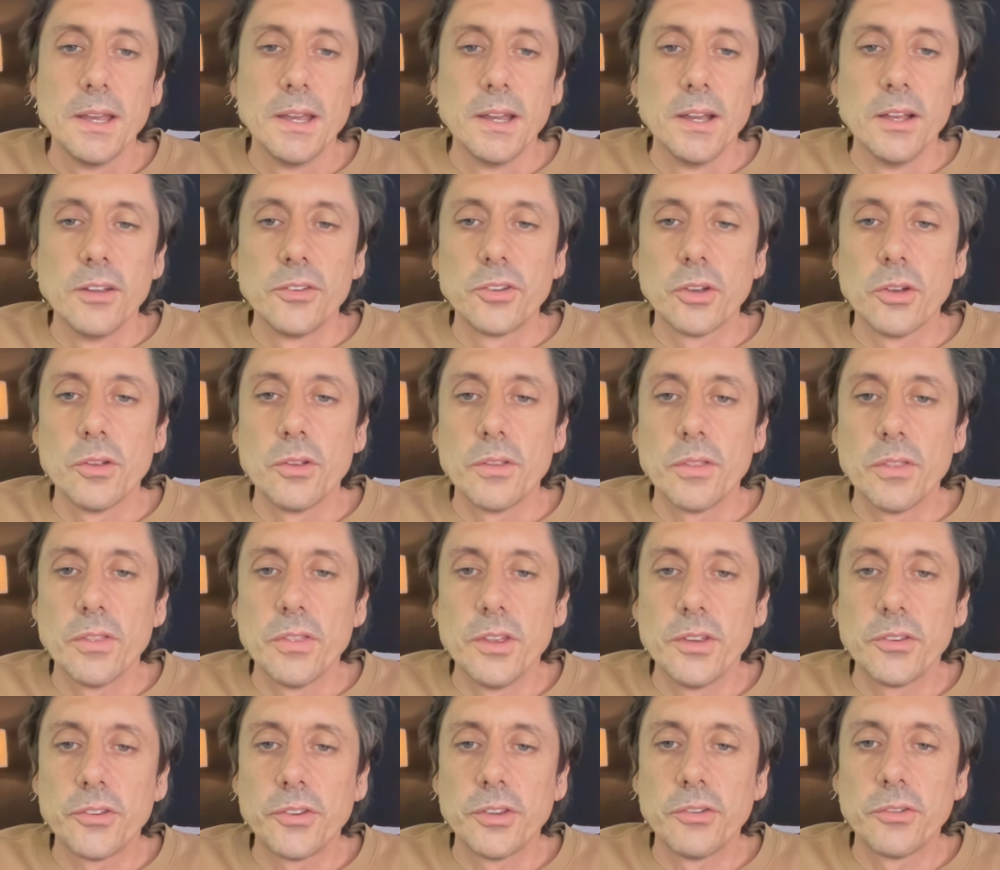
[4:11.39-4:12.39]
So
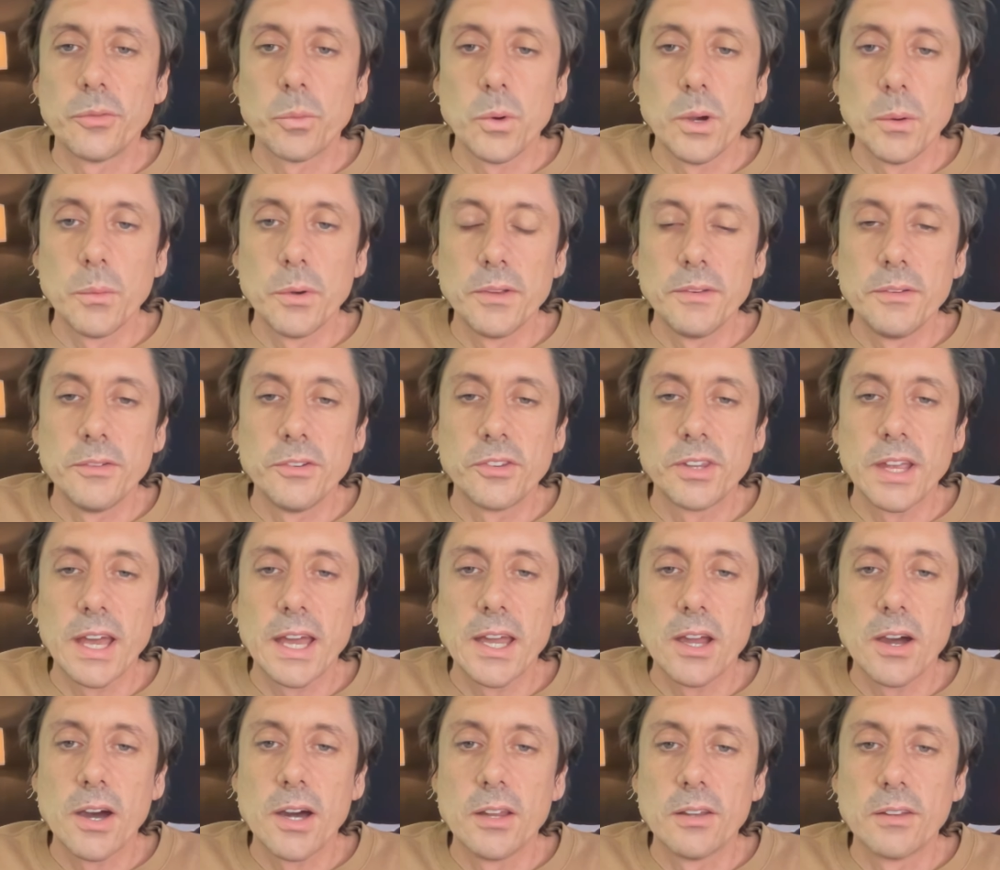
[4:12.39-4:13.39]
this is where we use
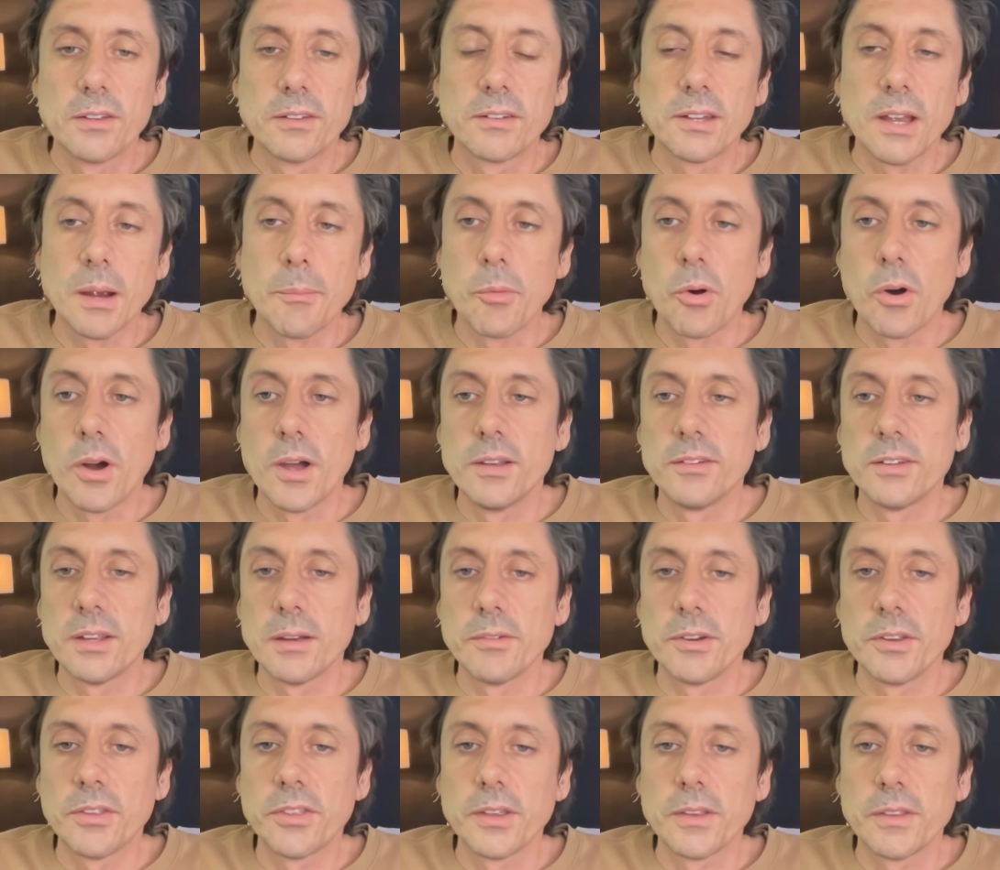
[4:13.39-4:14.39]
AI to summarize
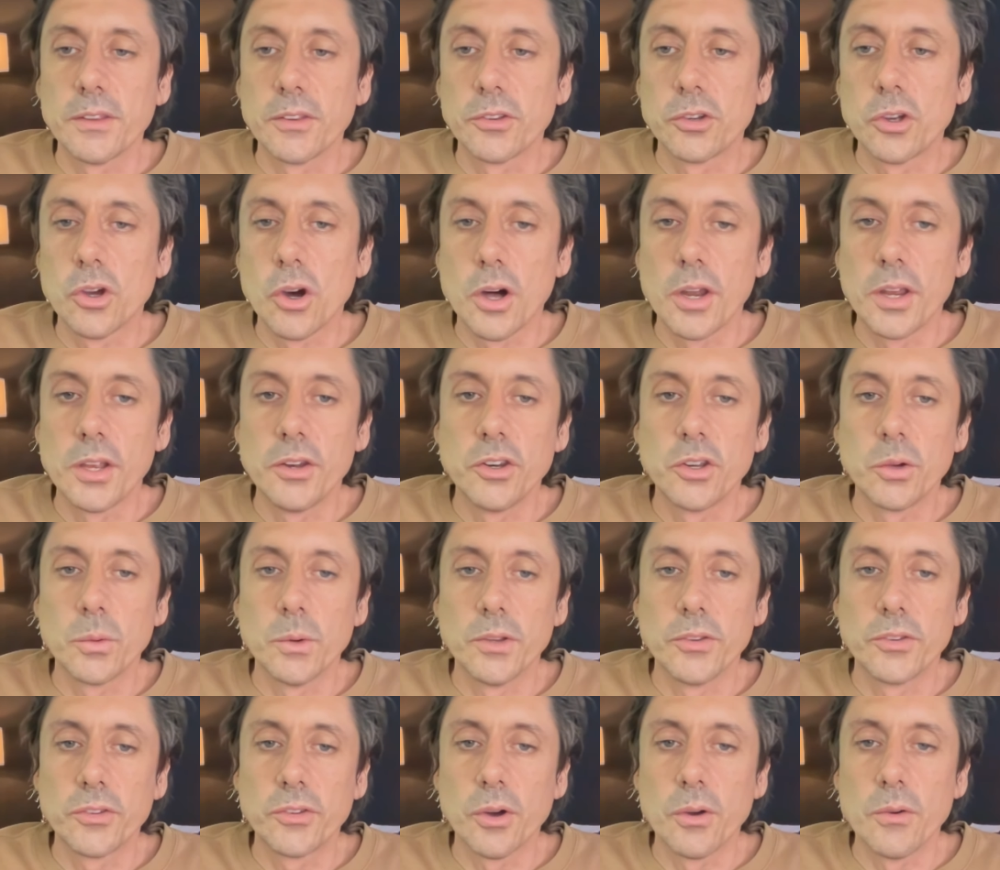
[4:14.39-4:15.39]
everything that's gone into it
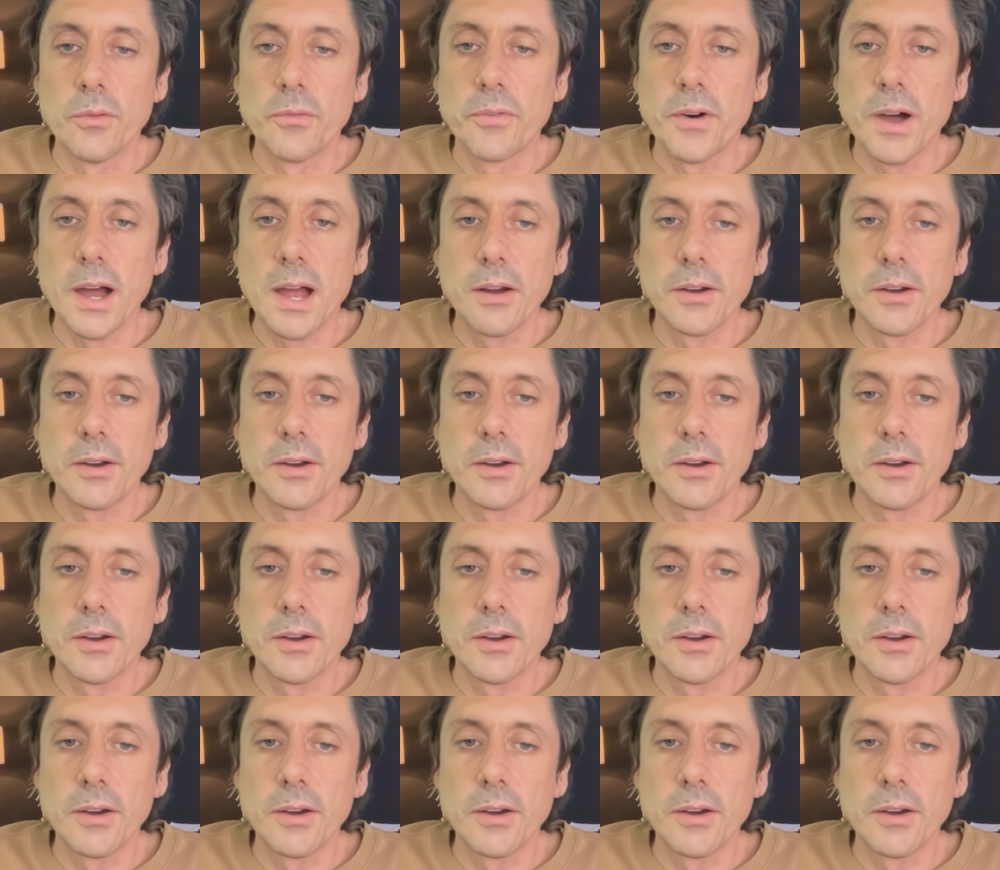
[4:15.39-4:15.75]
so far,